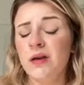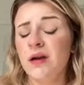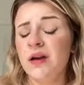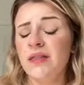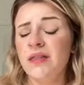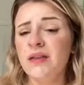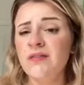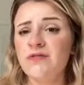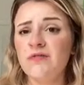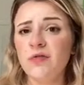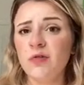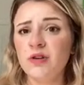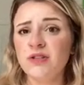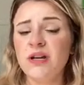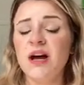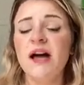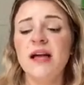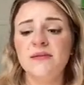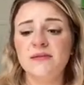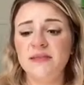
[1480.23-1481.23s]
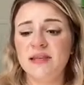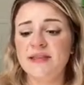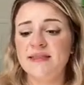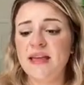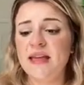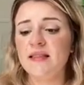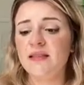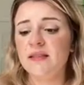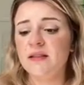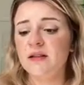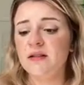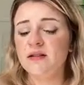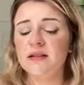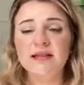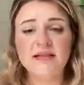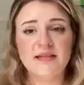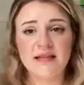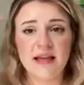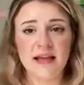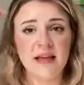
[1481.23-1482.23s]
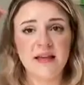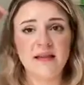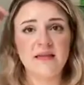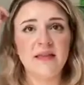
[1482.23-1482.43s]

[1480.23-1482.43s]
I think 4 times. Like, they literally say